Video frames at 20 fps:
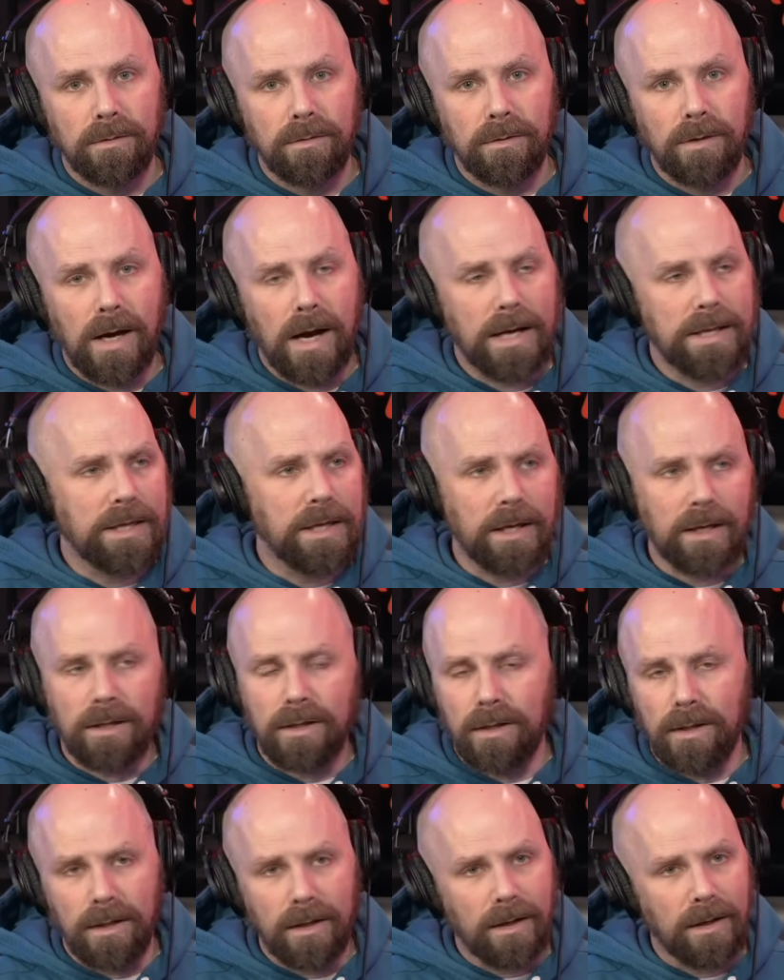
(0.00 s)
I
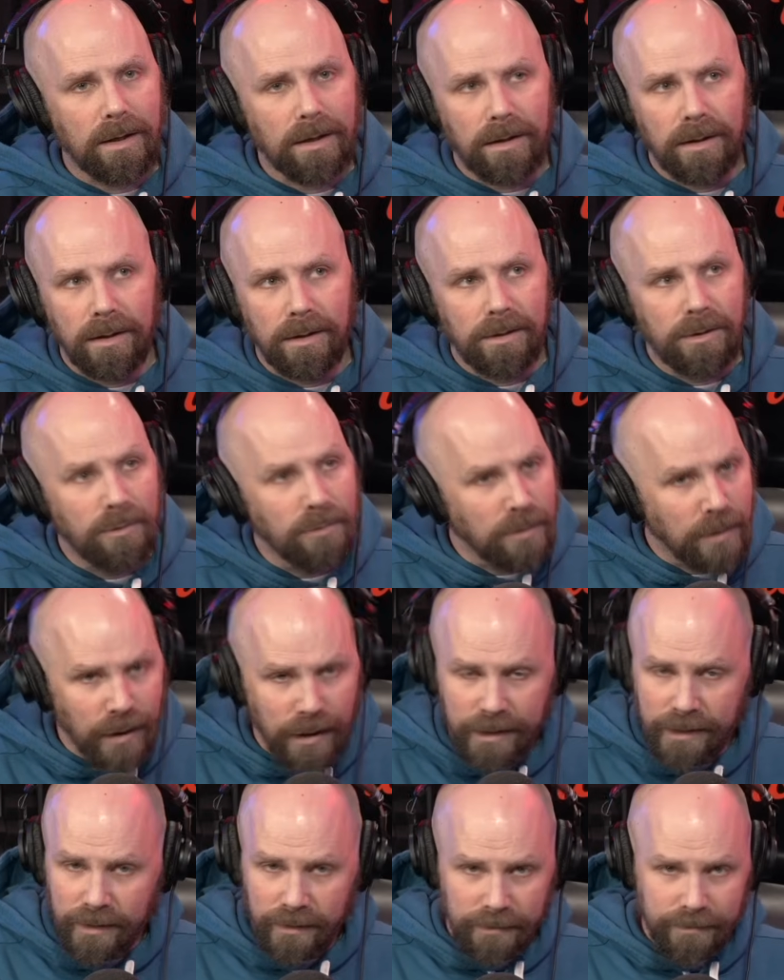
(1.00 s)
think you
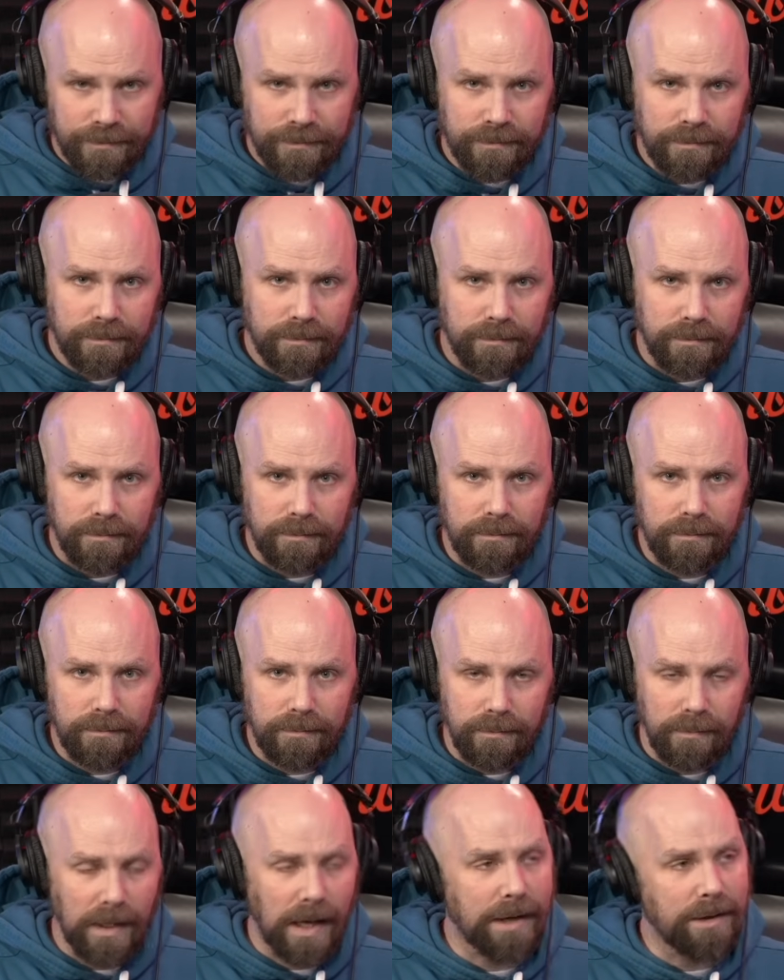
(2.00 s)
look
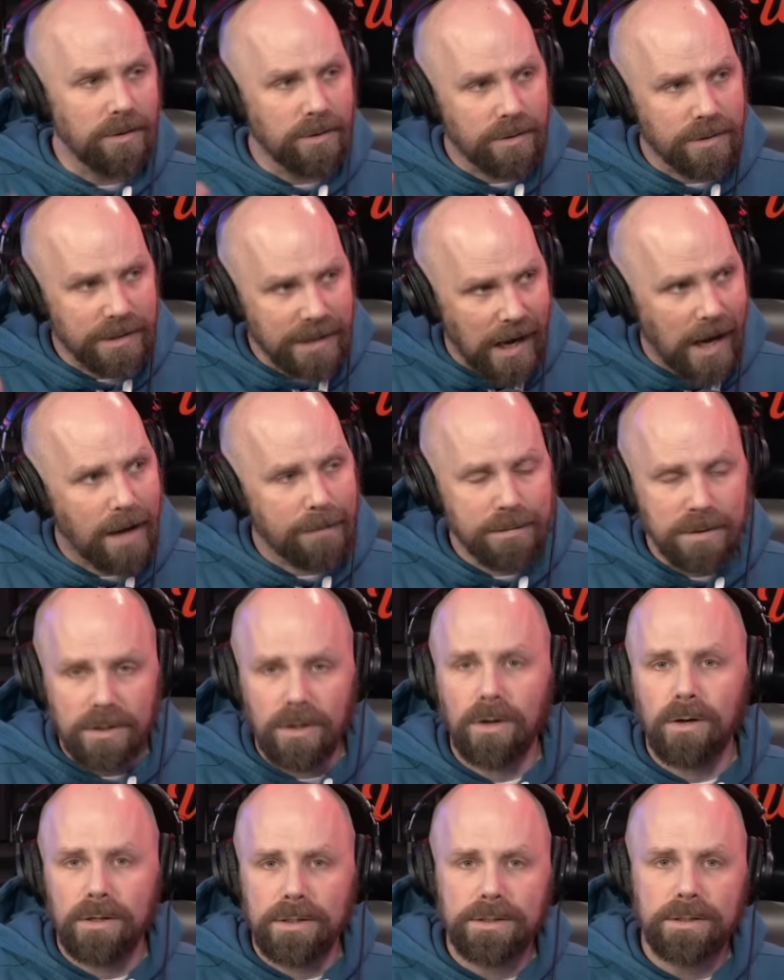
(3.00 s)
at your top
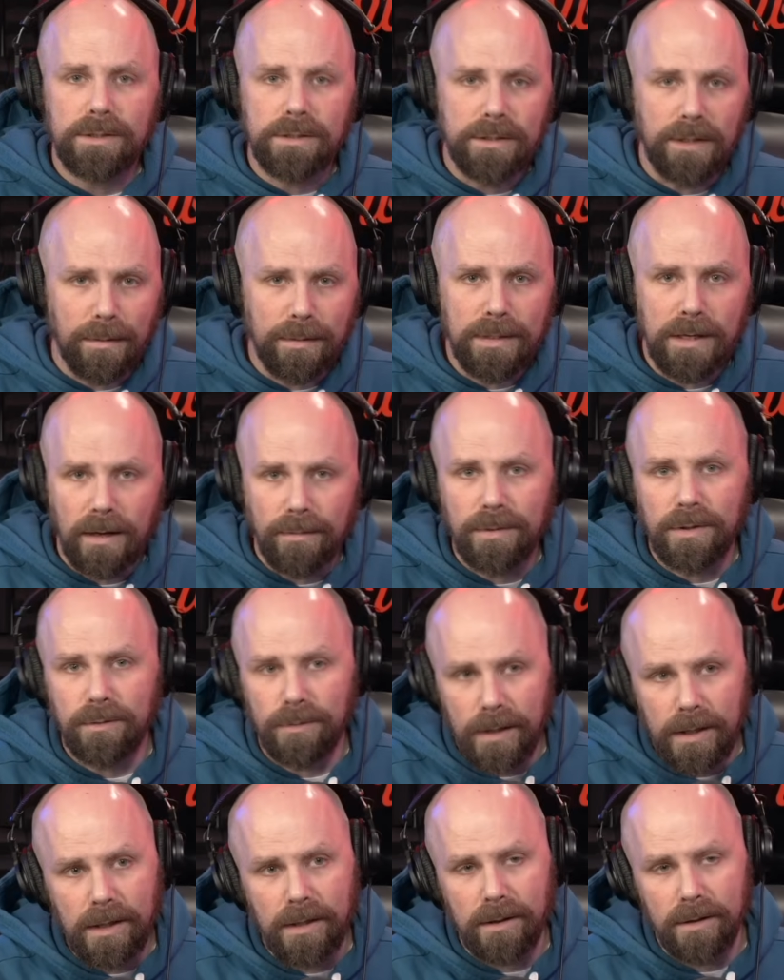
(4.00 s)
stars in the
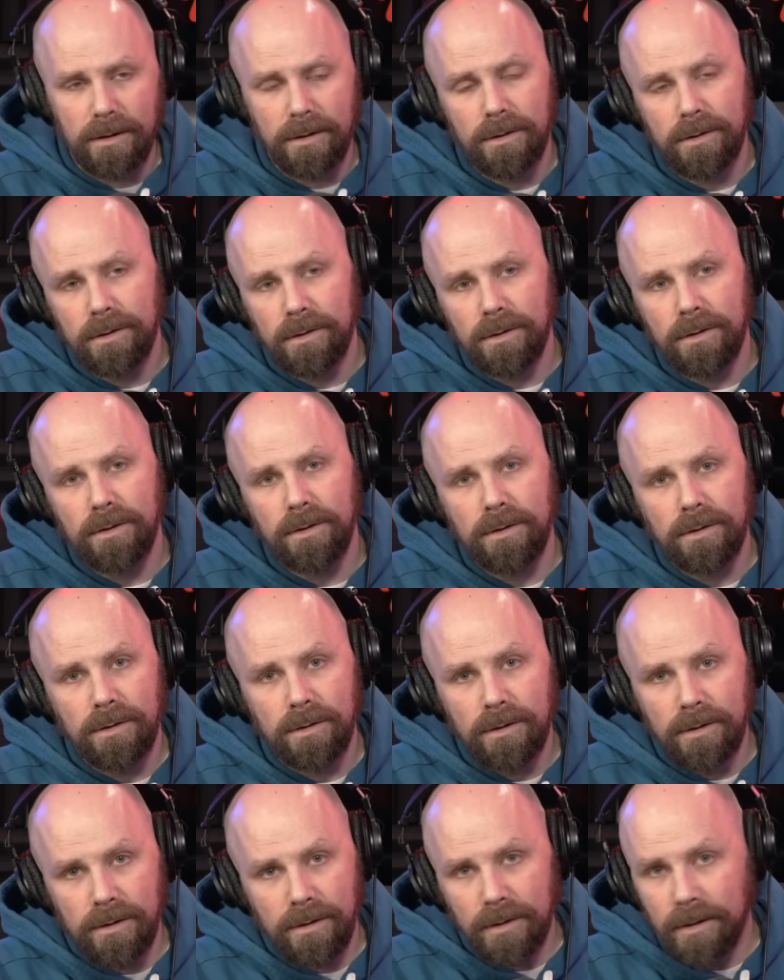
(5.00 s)
WWE
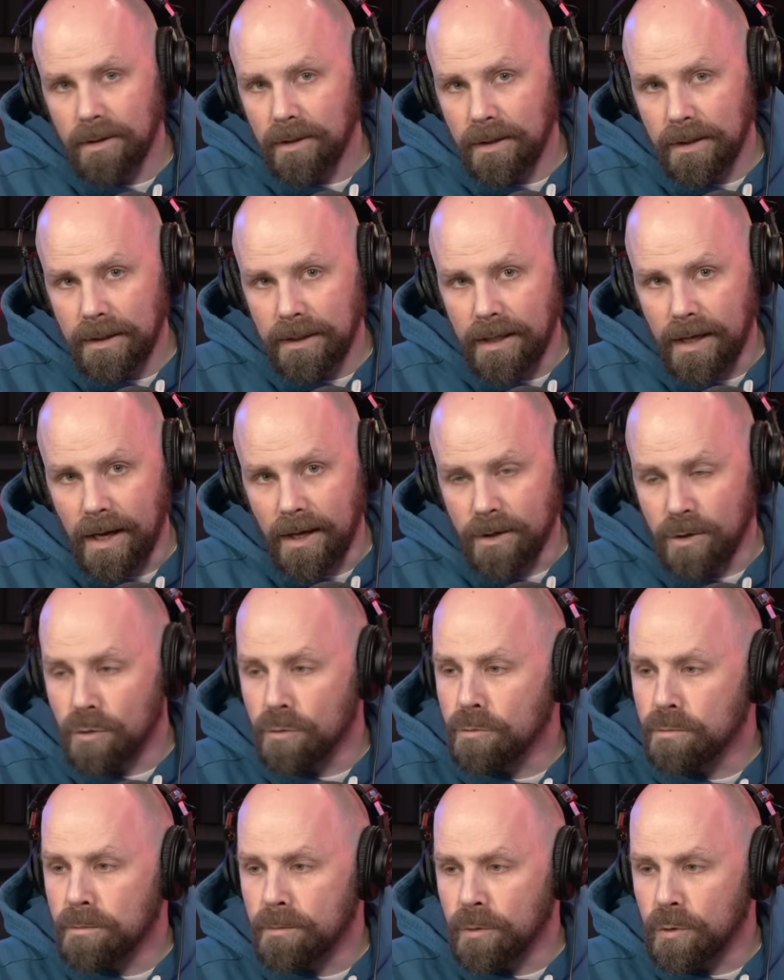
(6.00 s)
and
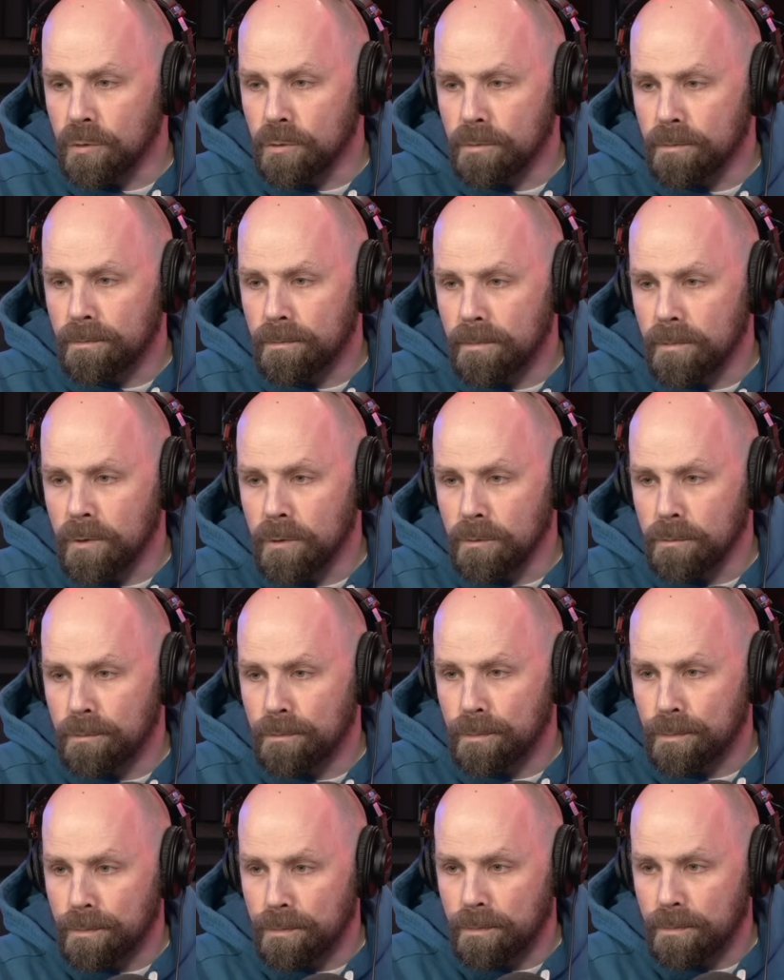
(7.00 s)
you you you
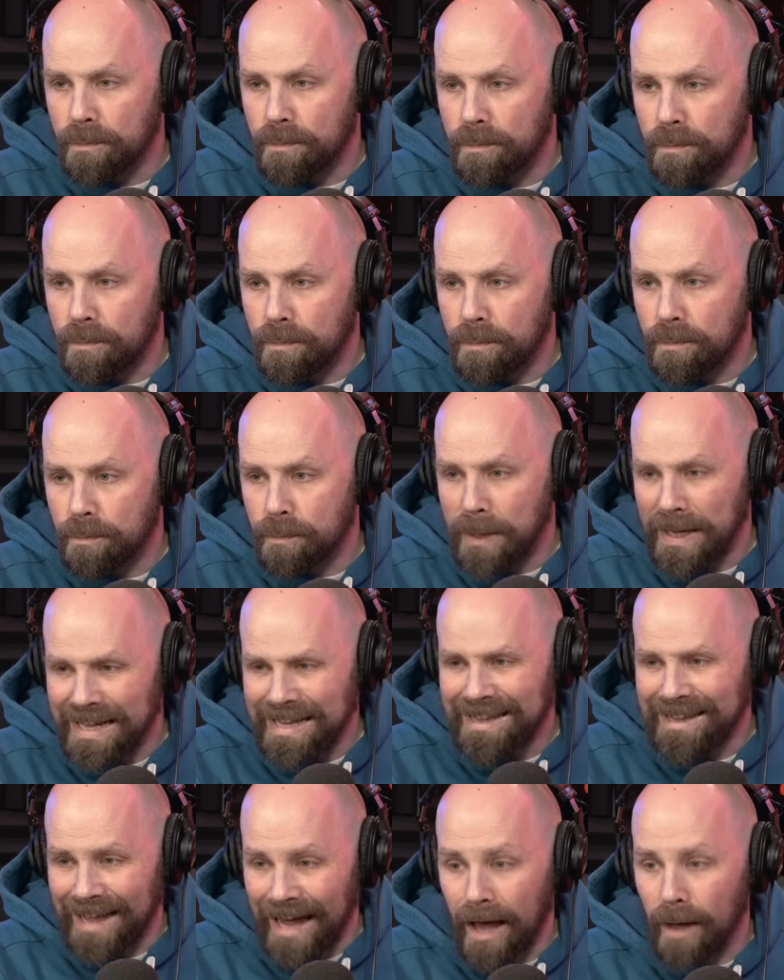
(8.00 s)

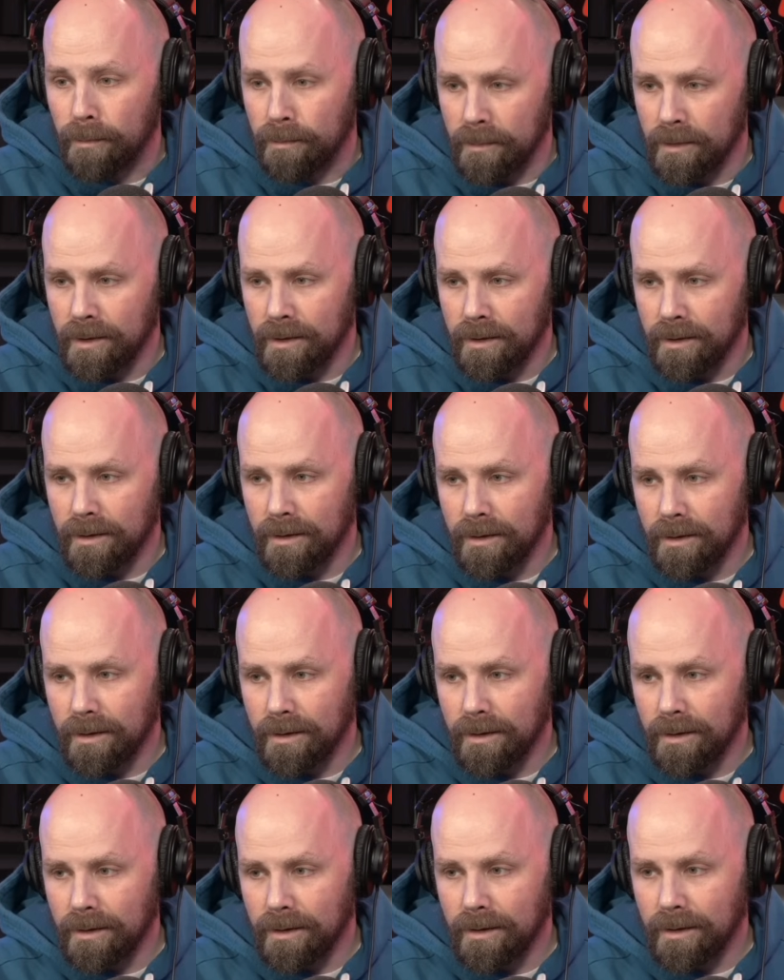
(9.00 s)
pit them
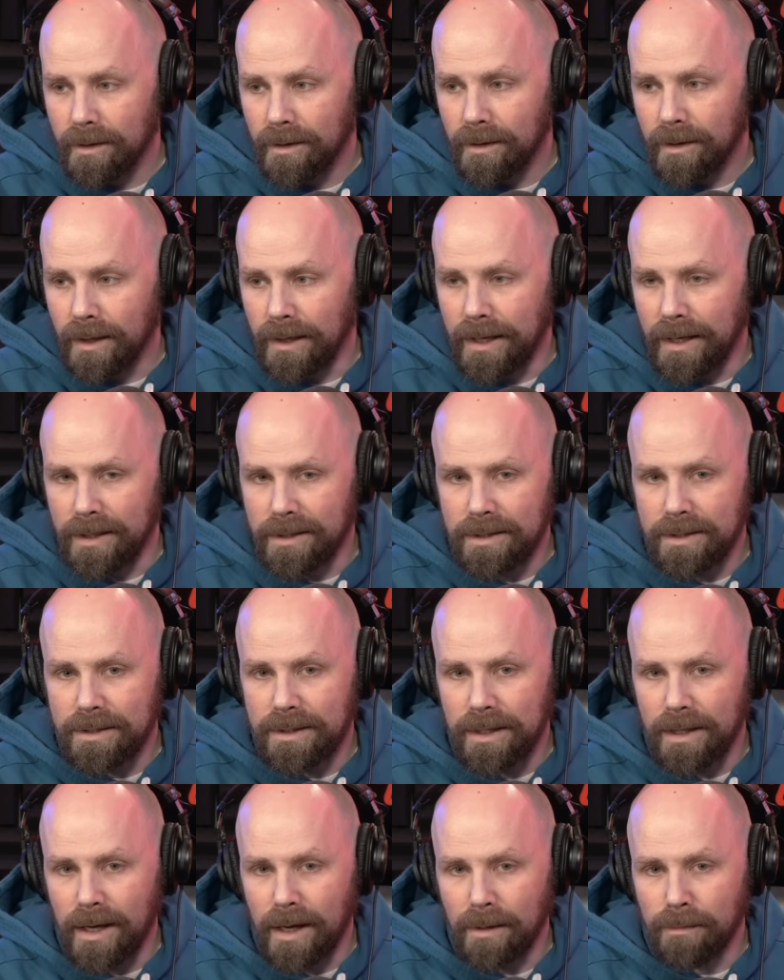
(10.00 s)
against
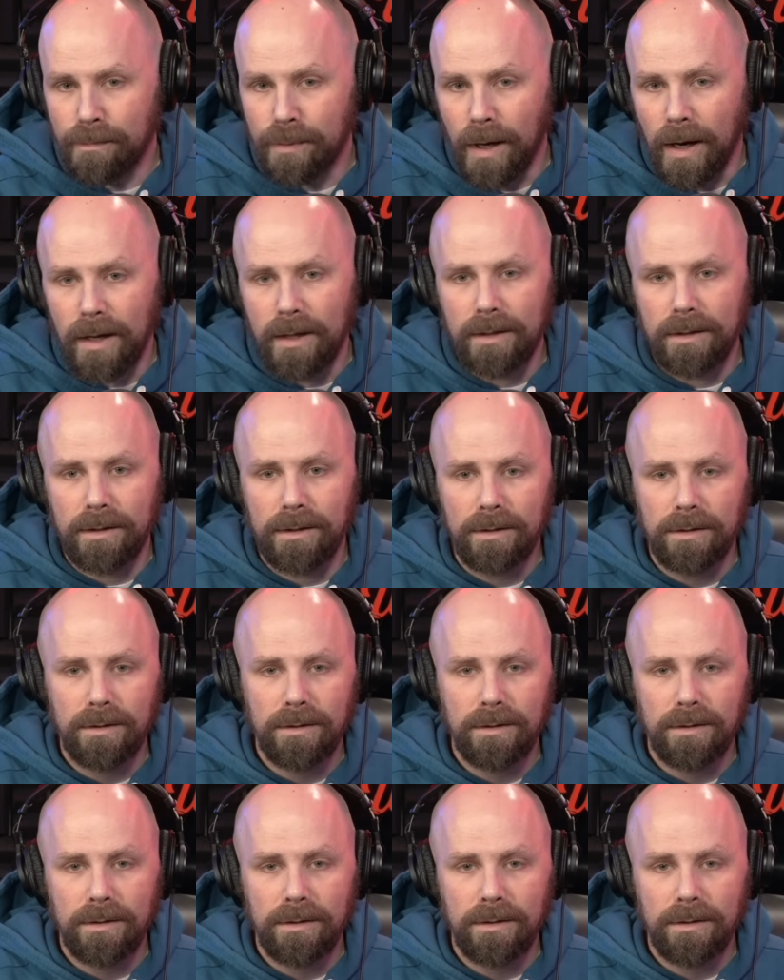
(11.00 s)
CM Punk,